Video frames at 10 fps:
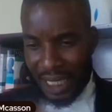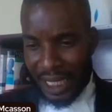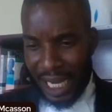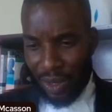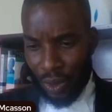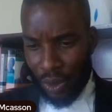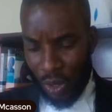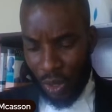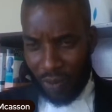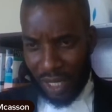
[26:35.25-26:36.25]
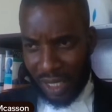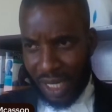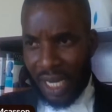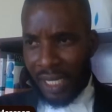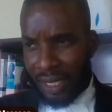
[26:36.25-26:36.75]
that local government,
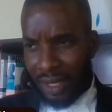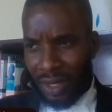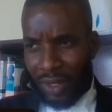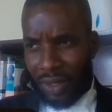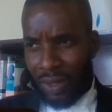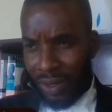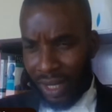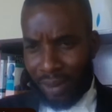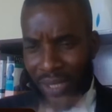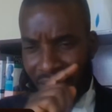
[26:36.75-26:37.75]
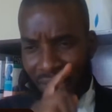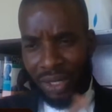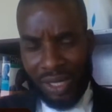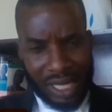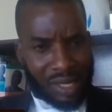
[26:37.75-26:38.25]
or let me see, the
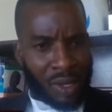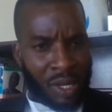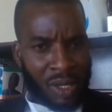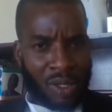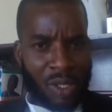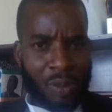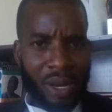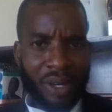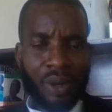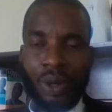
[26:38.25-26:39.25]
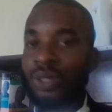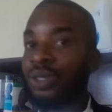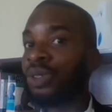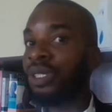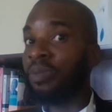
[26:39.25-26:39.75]
closest customary court
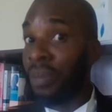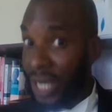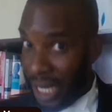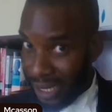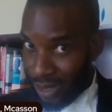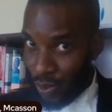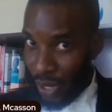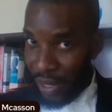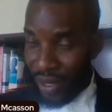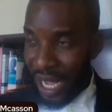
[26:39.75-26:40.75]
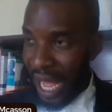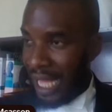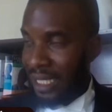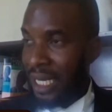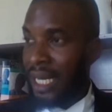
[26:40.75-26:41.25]
to the place where you
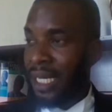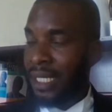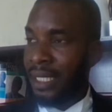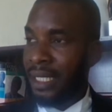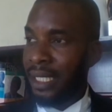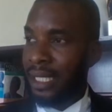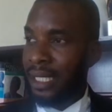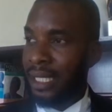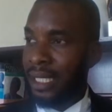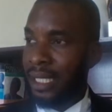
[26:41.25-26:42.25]
had the